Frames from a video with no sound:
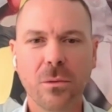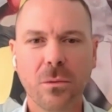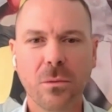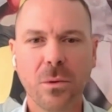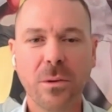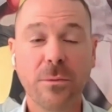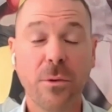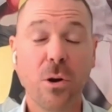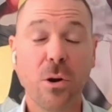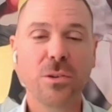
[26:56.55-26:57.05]

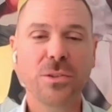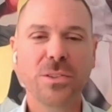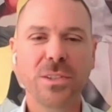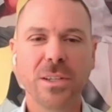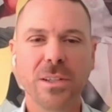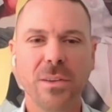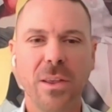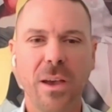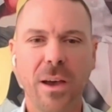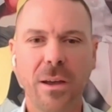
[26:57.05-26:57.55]
We've all
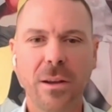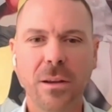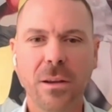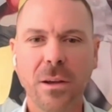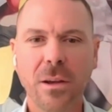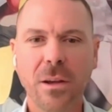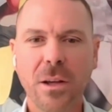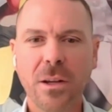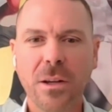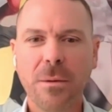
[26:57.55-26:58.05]
seen that.
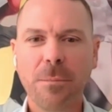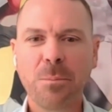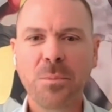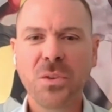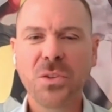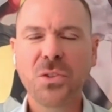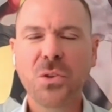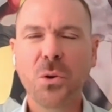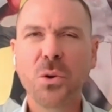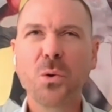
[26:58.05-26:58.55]

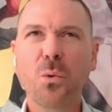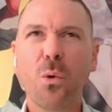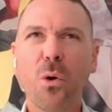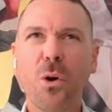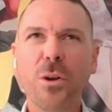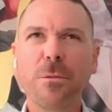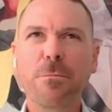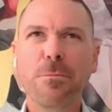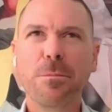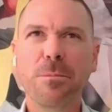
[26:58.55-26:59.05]
So you
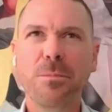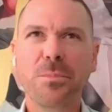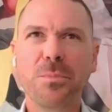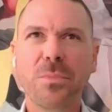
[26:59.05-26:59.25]
want to